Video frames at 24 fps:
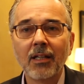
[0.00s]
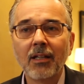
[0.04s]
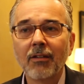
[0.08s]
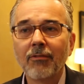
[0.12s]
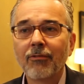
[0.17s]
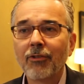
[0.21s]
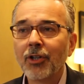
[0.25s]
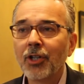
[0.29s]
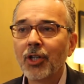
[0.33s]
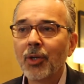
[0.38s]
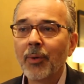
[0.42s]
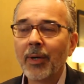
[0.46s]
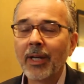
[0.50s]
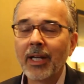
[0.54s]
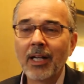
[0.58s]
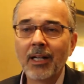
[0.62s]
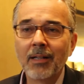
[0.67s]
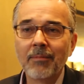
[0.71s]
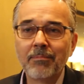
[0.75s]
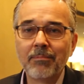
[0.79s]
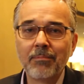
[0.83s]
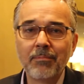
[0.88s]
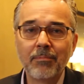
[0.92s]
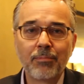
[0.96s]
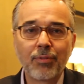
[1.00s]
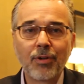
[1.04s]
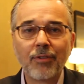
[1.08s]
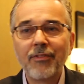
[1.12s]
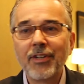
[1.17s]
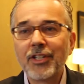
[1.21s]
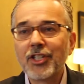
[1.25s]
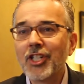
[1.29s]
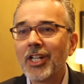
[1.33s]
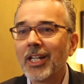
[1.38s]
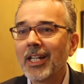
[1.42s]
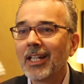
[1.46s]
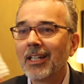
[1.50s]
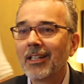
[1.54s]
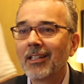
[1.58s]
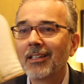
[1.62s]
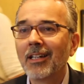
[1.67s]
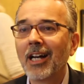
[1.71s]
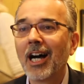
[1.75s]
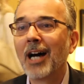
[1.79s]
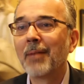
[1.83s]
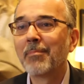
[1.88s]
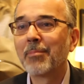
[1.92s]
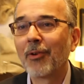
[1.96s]
for doing a provisioning
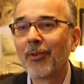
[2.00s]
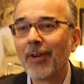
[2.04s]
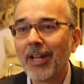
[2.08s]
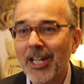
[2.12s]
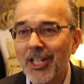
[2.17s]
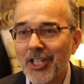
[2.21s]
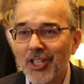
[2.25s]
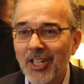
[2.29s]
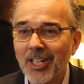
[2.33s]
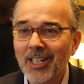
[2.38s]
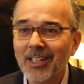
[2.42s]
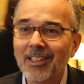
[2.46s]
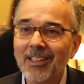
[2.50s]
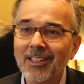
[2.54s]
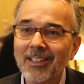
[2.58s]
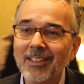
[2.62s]
operation